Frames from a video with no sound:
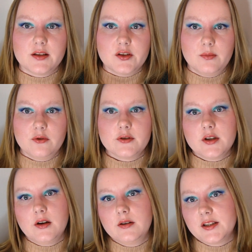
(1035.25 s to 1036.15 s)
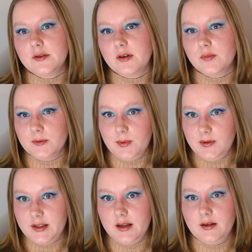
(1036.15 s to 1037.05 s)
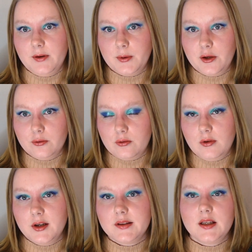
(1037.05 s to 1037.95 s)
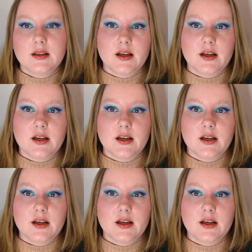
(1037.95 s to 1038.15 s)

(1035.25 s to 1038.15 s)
the shimmers are, as you can probably see, very good quality.